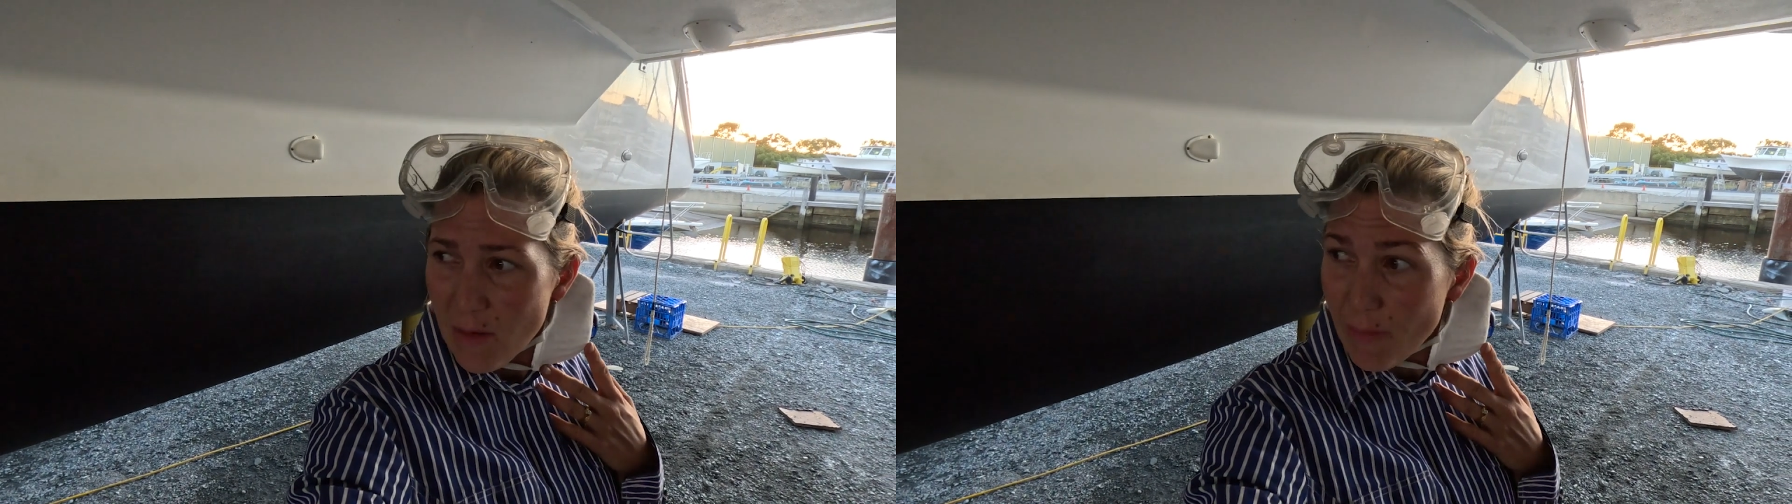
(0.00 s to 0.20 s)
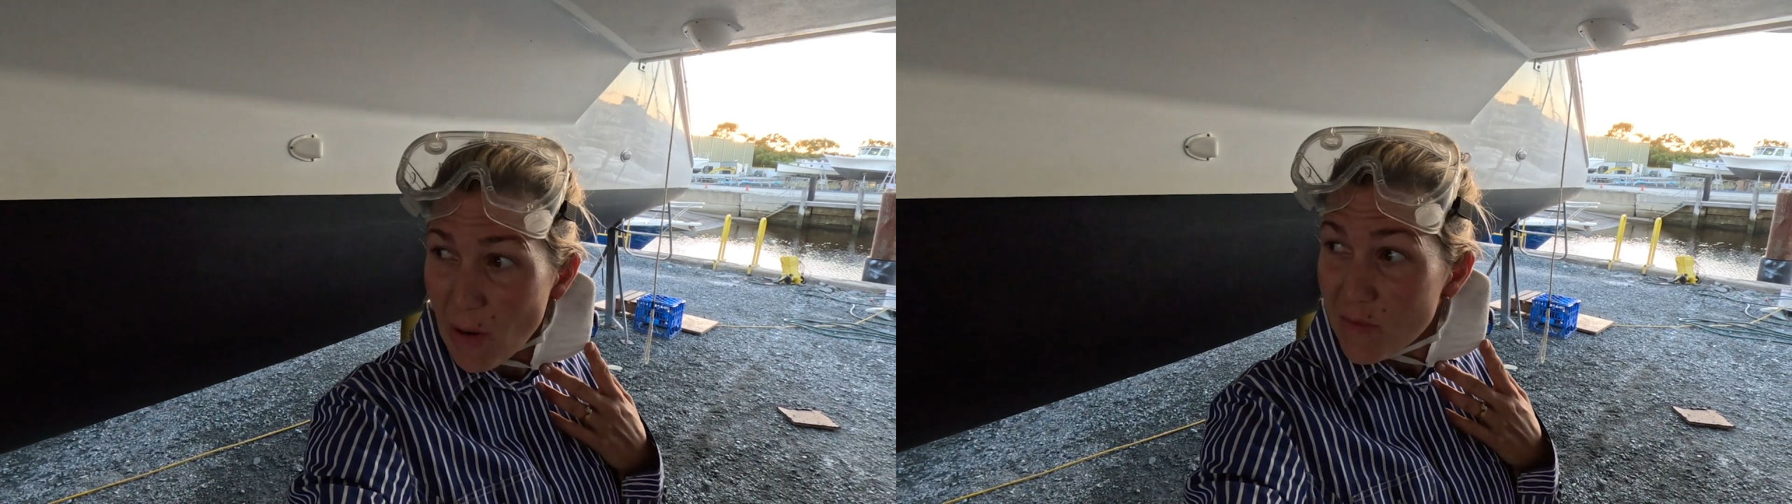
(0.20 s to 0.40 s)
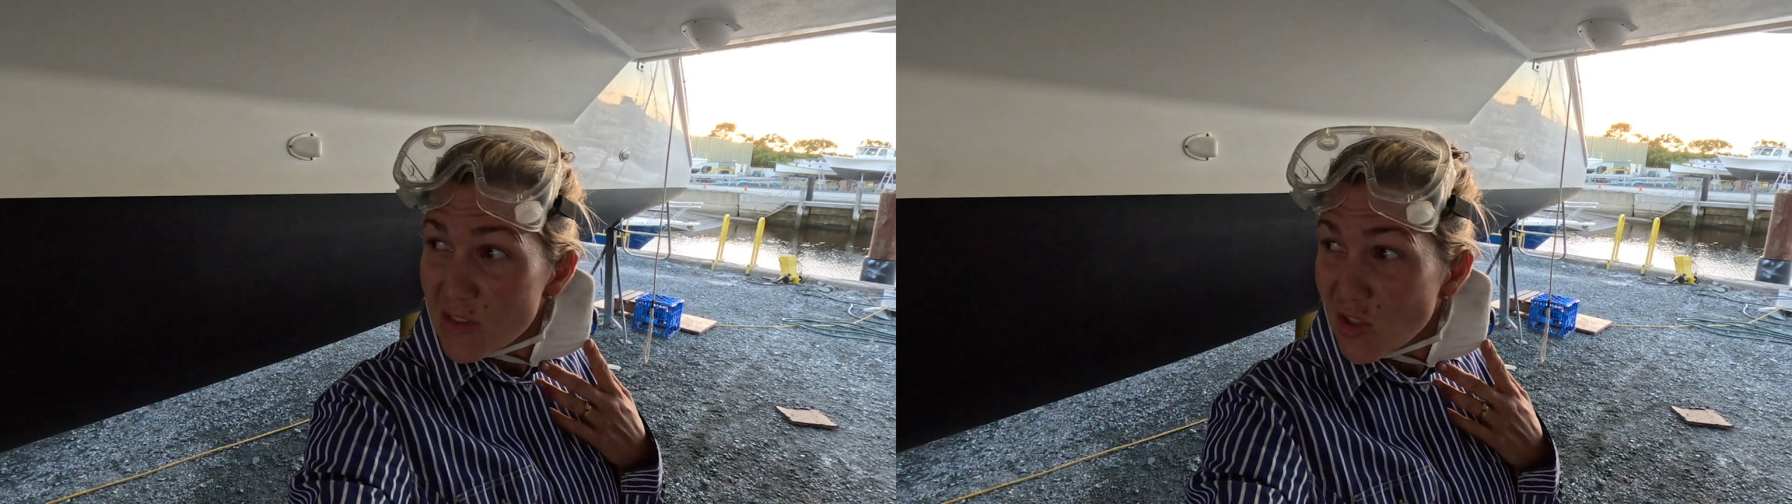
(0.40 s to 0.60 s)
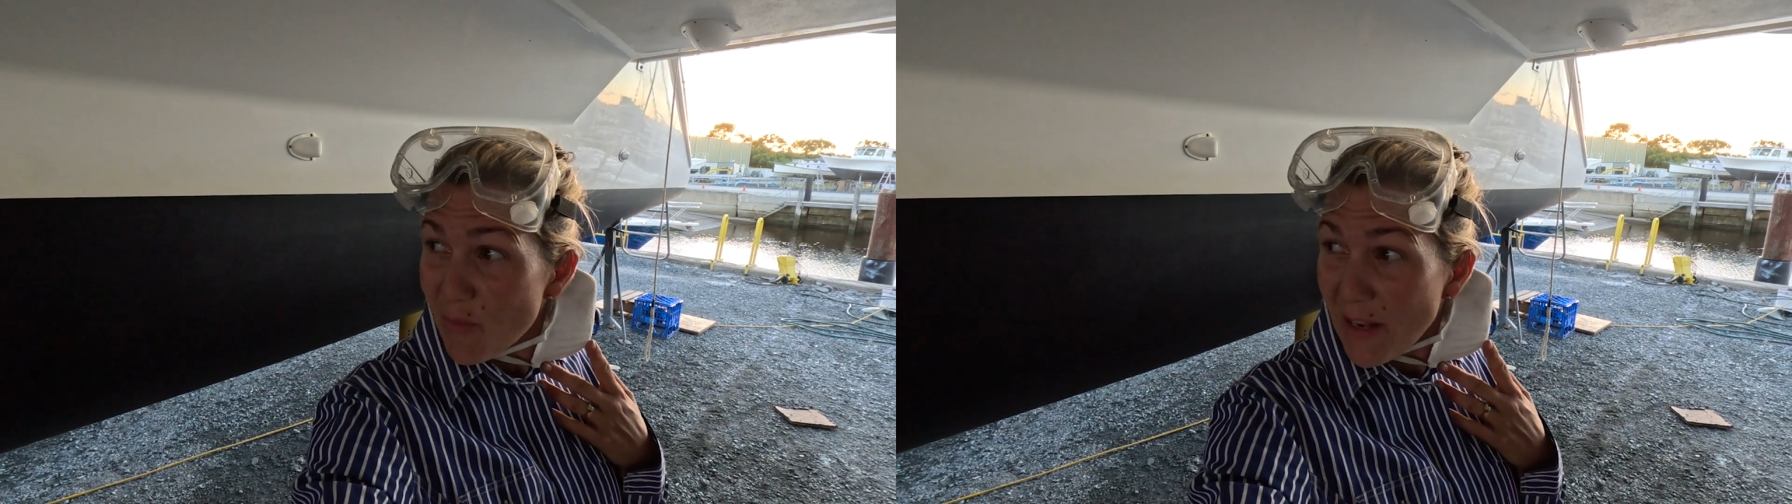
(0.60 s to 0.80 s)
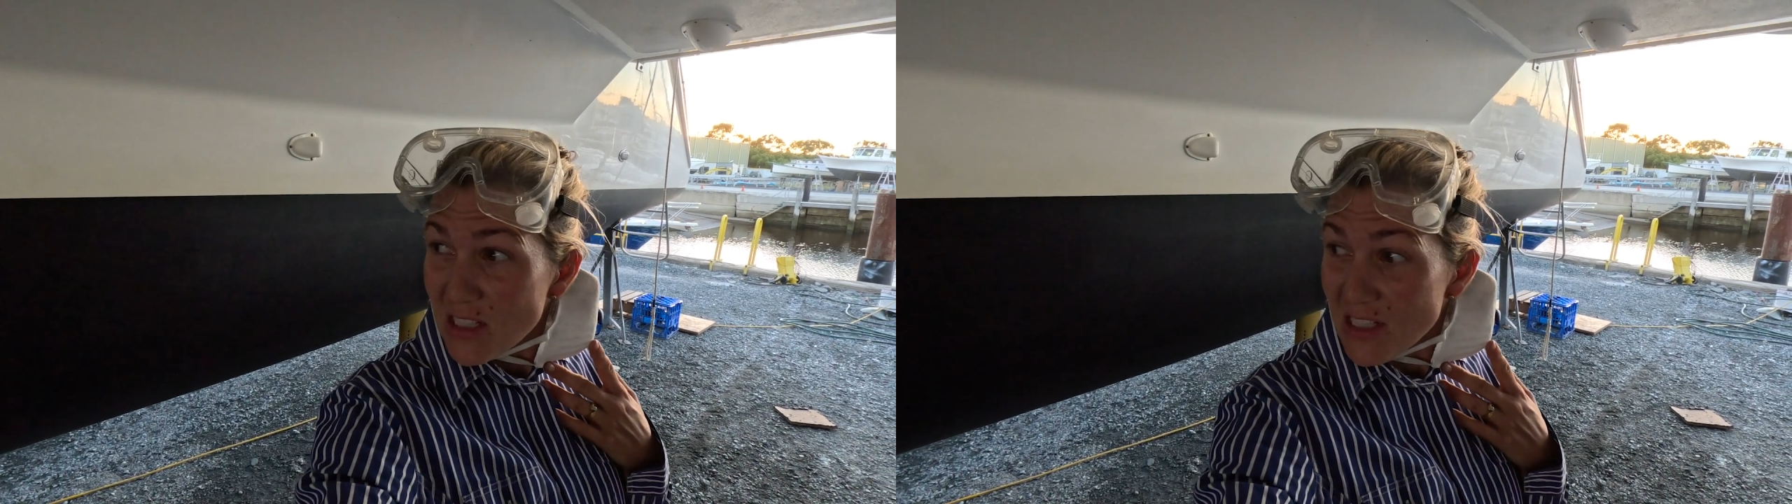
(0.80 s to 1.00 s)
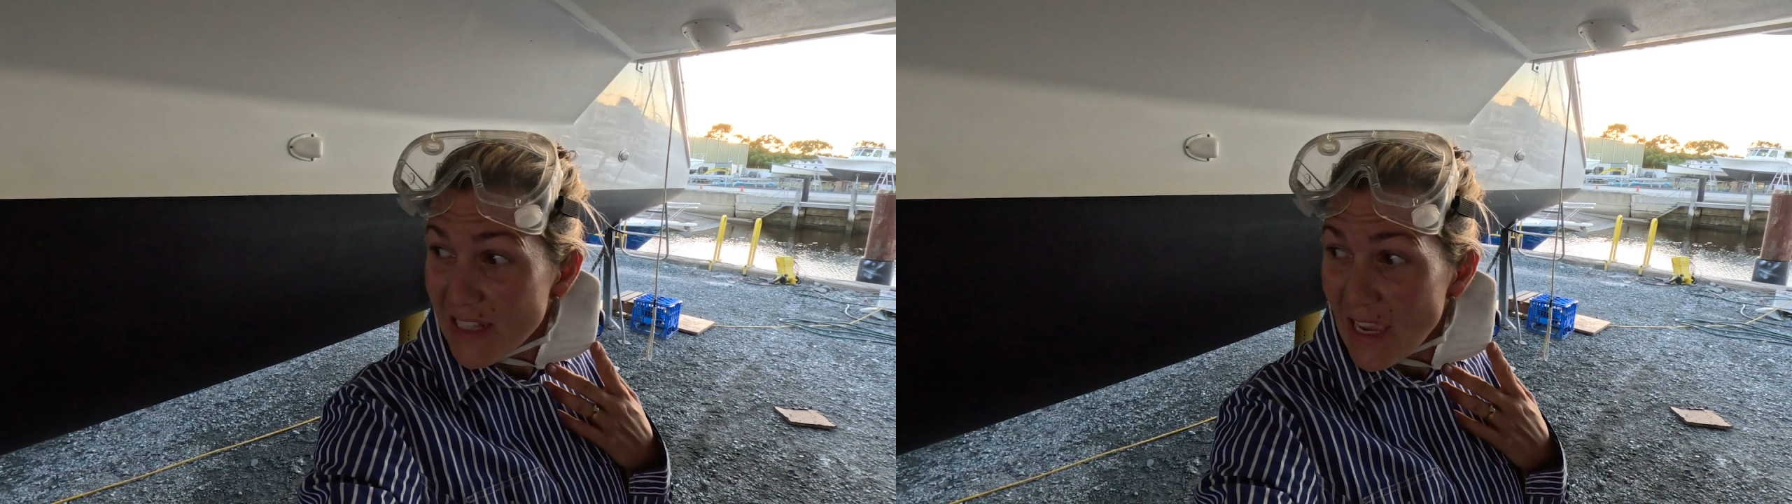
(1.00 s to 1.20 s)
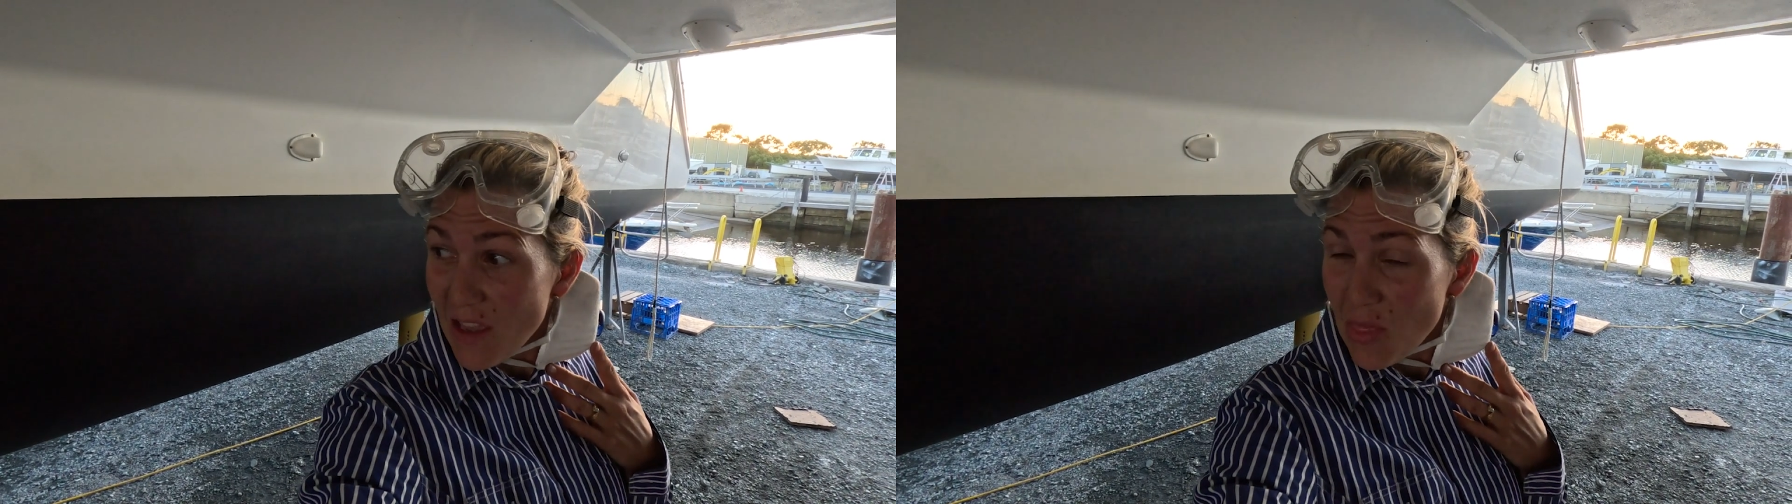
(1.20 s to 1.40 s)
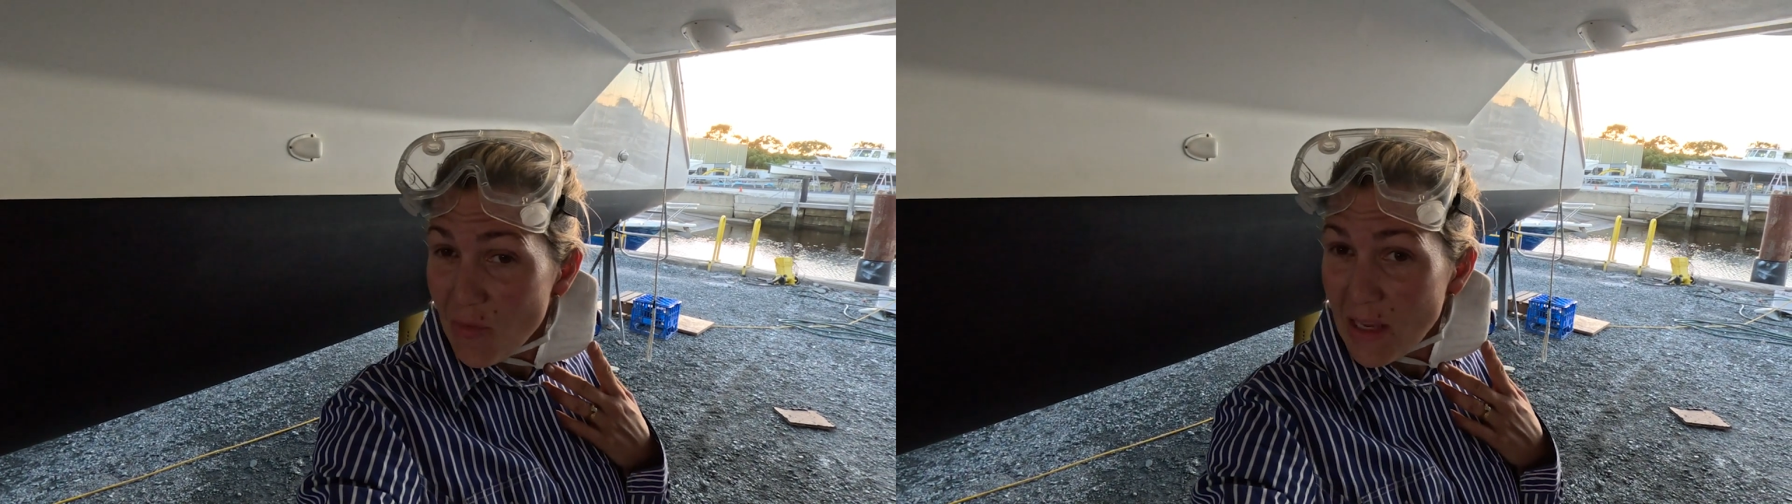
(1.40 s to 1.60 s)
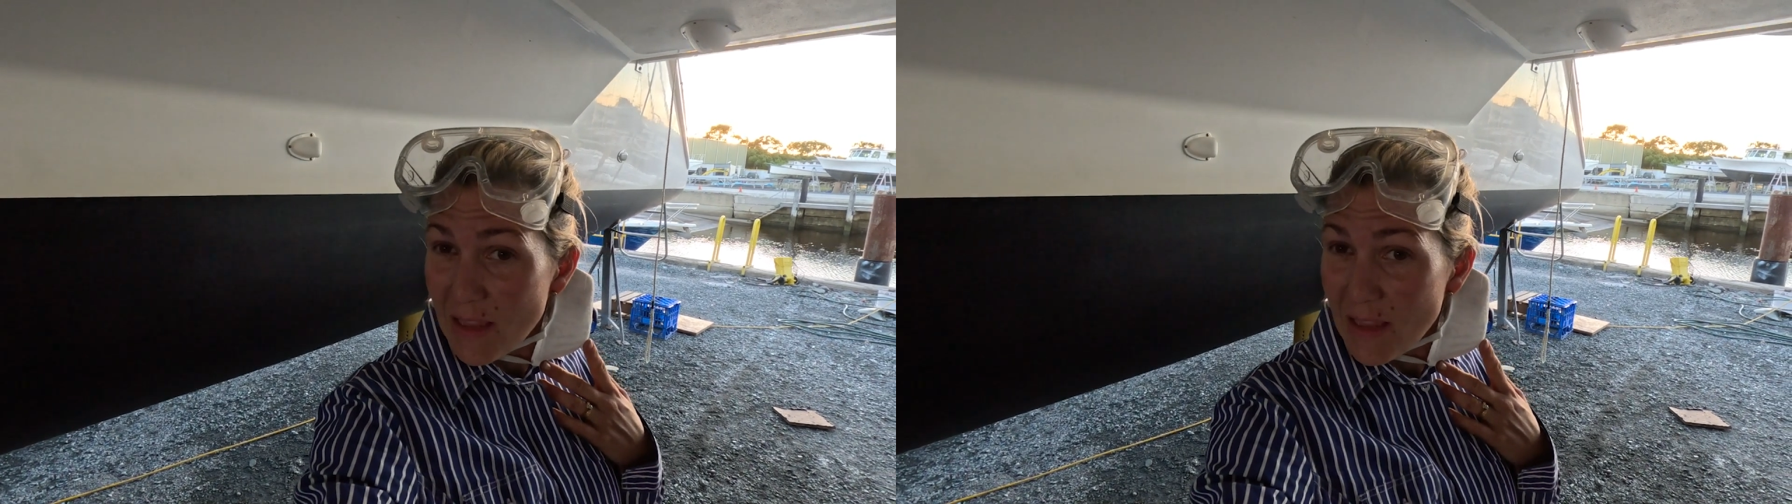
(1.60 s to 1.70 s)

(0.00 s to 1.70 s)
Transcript: but we've still managed to get 3